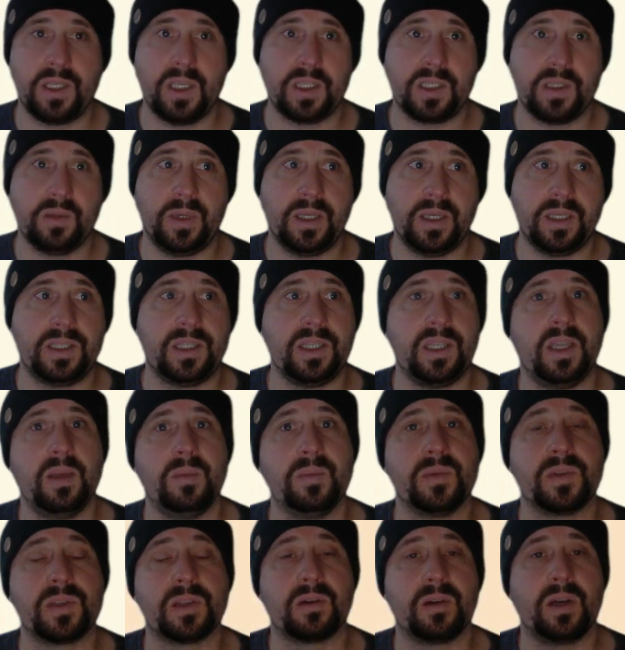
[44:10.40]
here to my
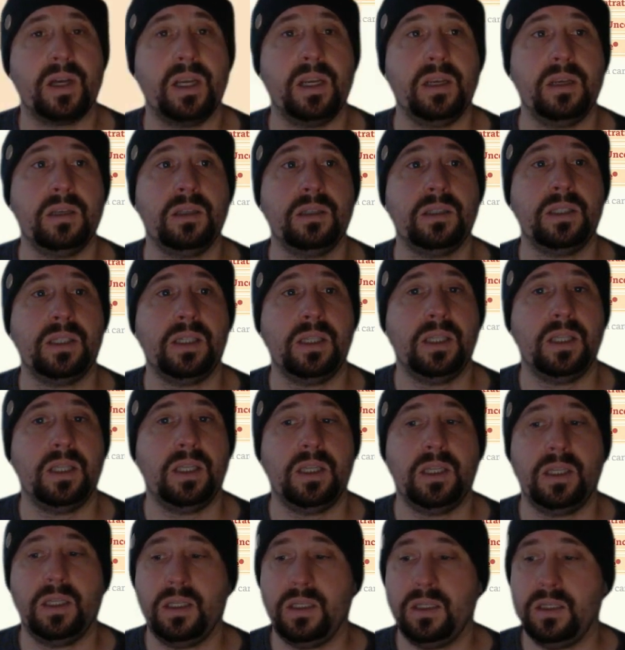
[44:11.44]
DM screen.
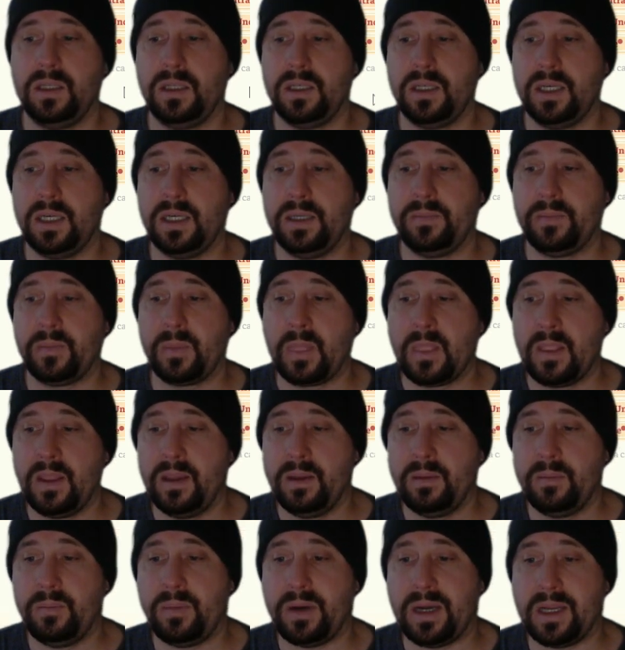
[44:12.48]
All right,
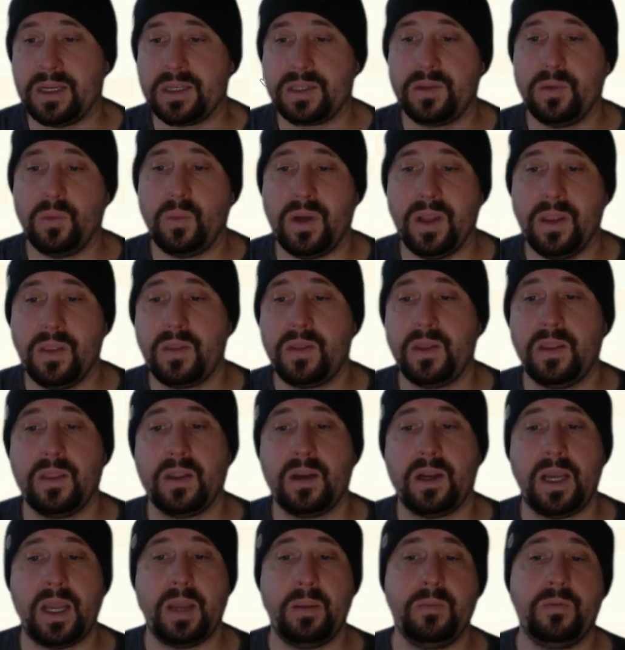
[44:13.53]
But the one thing
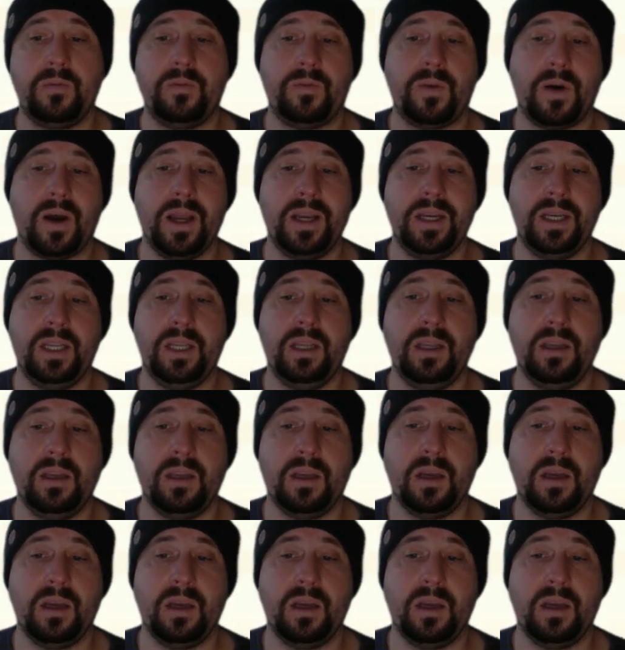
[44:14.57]
that I am finding